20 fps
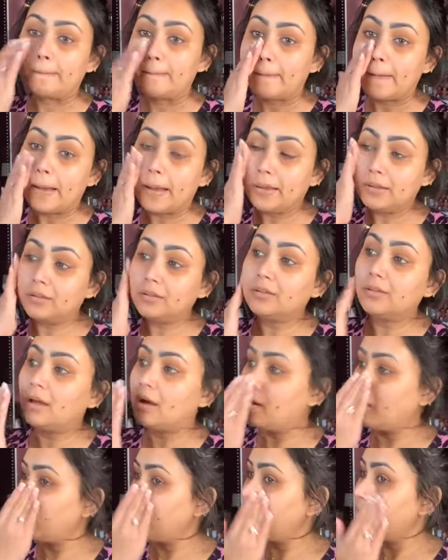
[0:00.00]
I
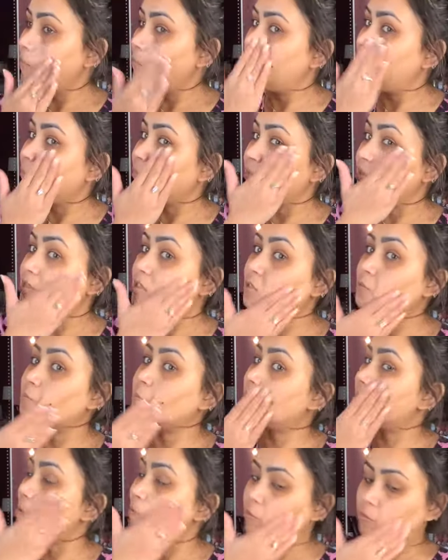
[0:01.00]
love the
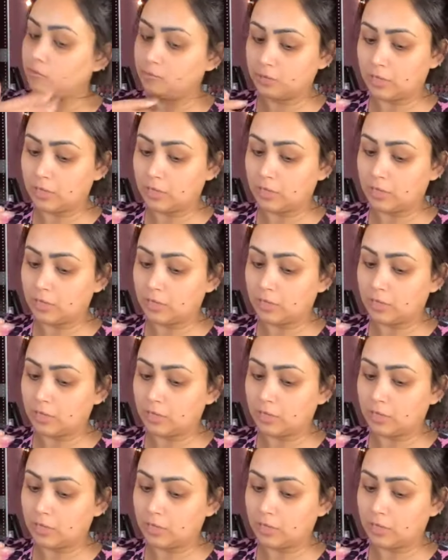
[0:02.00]
smell.